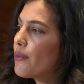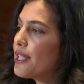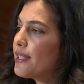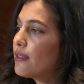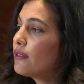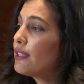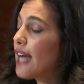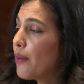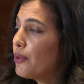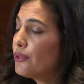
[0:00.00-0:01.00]
is still
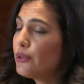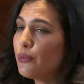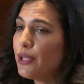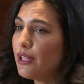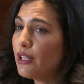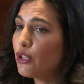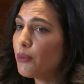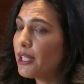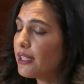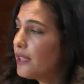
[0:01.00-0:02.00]
coupled with
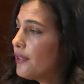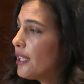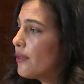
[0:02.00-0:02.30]
economic activity,